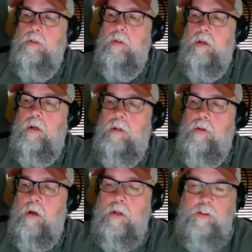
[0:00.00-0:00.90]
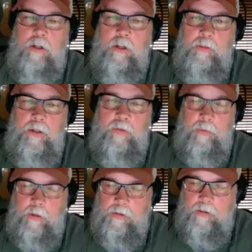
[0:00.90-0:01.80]
a uh, target shutter speed for
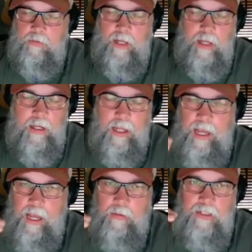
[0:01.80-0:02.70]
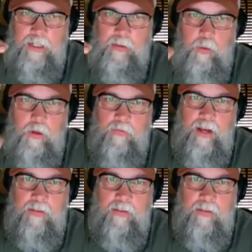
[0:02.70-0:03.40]
birds in flight, I would say it's one five